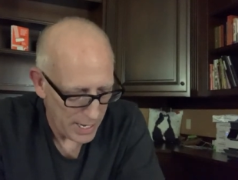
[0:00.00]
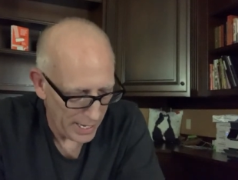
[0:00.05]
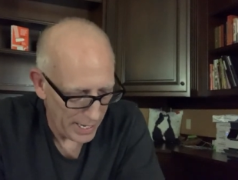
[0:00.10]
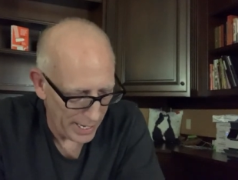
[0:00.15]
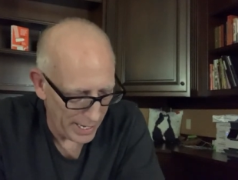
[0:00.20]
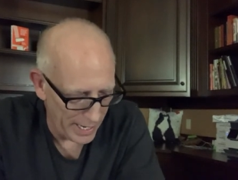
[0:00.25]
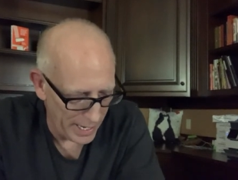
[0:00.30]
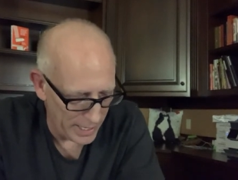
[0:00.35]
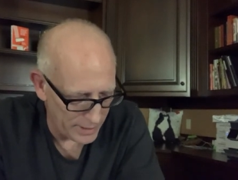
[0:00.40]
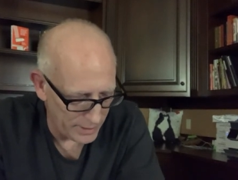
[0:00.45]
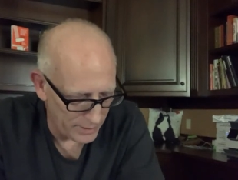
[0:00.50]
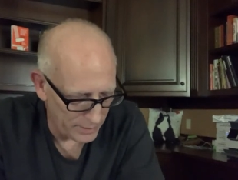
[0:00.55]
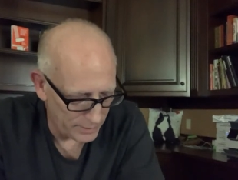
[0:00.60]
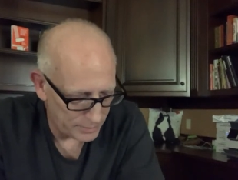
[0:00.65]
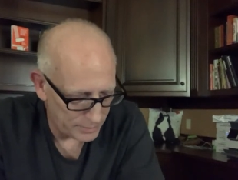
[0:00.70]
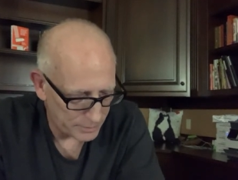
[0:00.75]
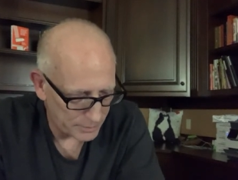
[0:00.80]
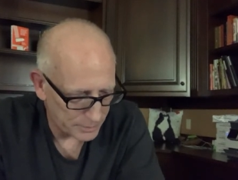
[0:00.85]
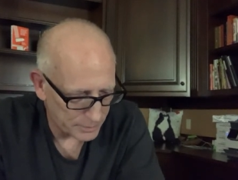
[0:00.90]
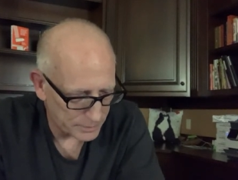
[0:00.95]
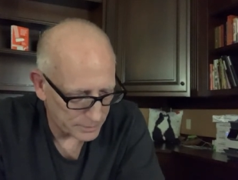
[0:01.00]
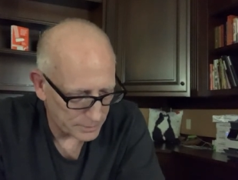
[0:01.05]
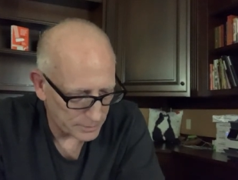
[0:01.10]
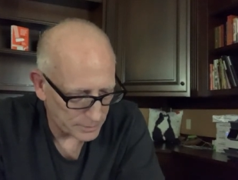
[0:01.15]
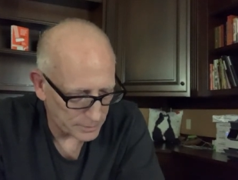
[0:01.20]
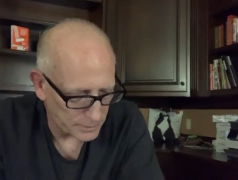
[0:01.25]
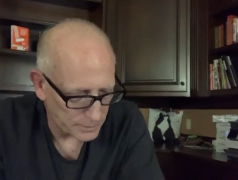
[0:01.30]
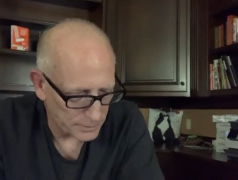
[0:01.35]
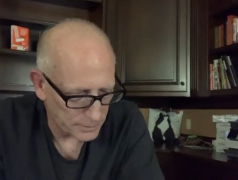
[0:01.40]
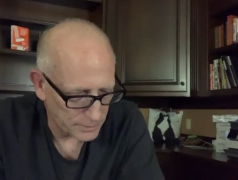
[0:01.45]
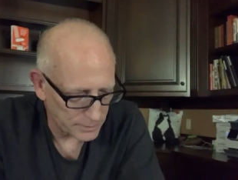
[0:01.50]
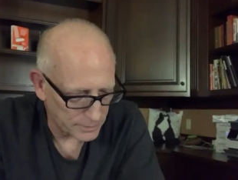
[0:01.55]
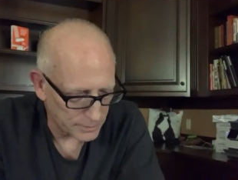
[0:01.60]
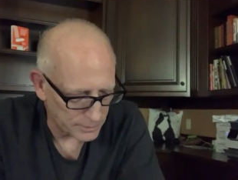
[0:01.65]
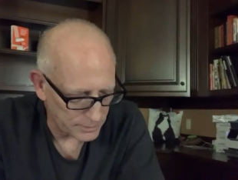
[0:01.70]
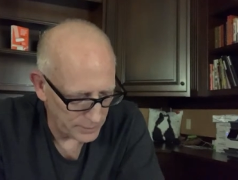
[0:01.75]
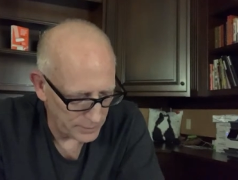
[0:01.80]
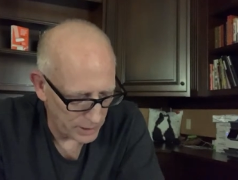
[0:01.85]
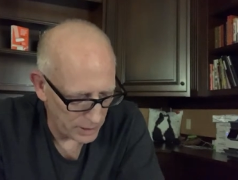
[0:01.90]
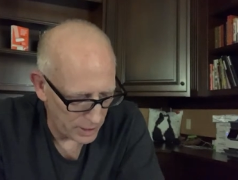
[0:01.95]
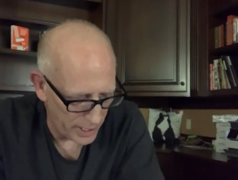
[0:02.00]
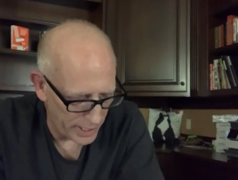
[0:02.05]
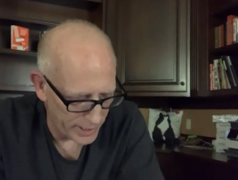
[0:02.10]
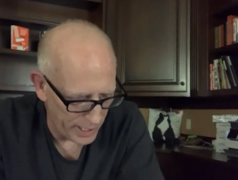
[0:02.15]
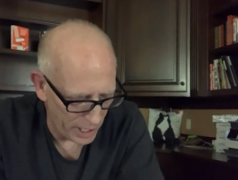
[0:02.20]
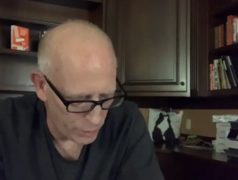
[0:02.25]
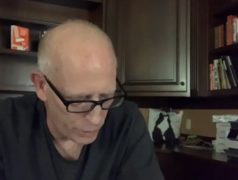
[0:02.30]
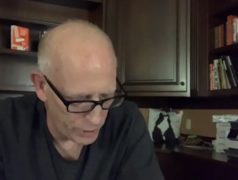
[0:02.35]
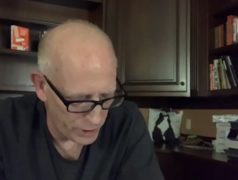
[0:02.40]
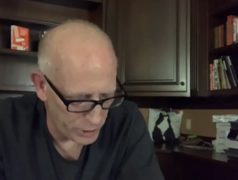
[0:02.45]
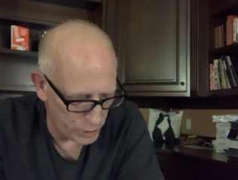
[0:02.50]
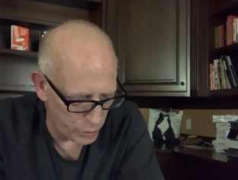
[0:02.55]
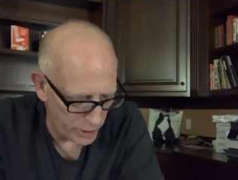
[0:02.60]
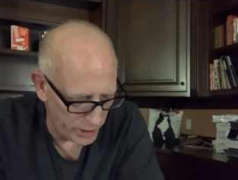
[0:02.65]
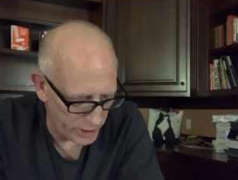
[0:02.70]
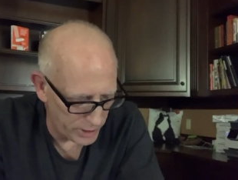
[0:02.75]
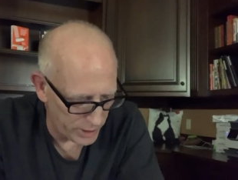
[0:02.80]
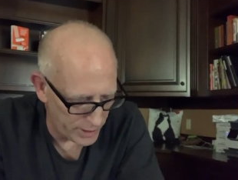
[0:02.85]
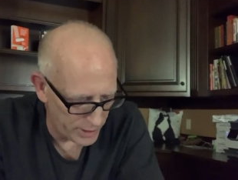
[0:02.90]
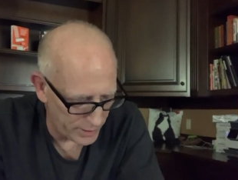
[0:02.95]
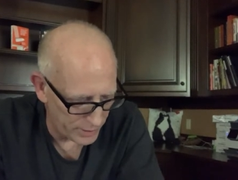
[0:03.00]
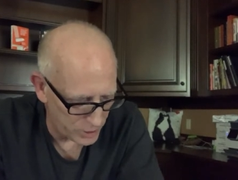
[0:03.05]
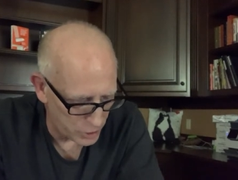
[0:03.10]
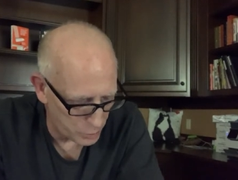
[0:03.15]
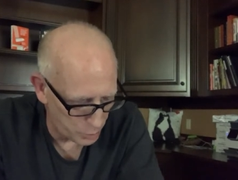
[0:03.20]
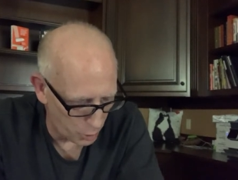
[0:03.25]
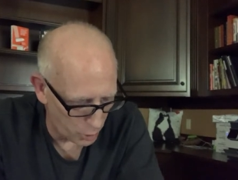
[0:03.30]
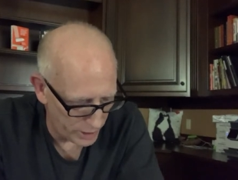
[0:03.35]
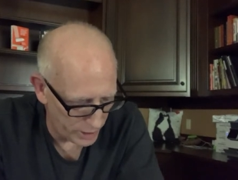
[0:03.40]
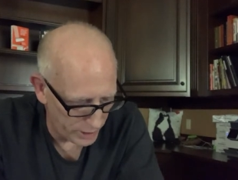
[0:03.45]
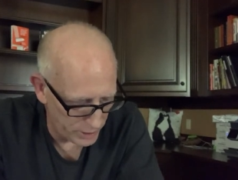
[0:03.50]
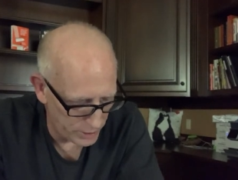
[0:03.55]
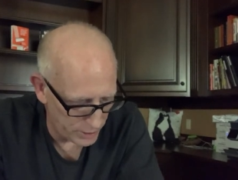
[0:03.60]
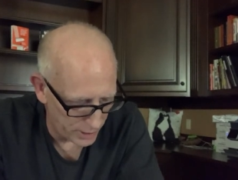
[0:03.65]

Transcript: And I got retweeted on this point,